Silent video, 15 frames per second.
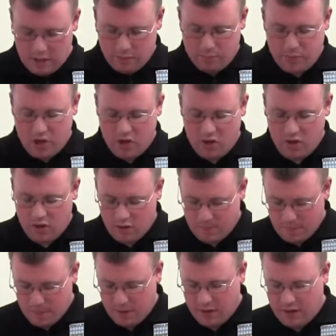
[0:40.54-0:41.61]
mirror
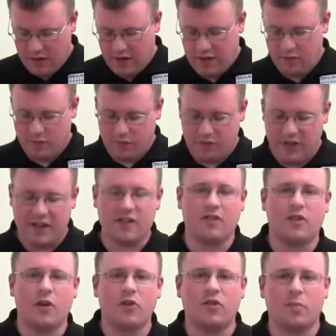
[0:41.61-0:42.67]
and reflect
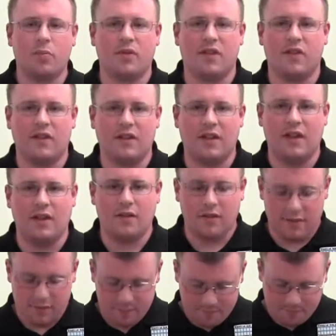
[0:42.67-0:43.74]
those specific
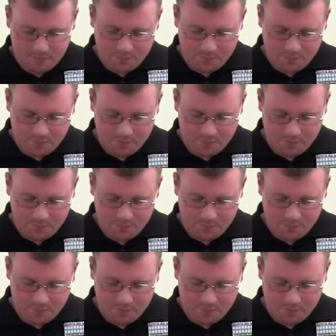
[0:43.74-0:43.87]
needs.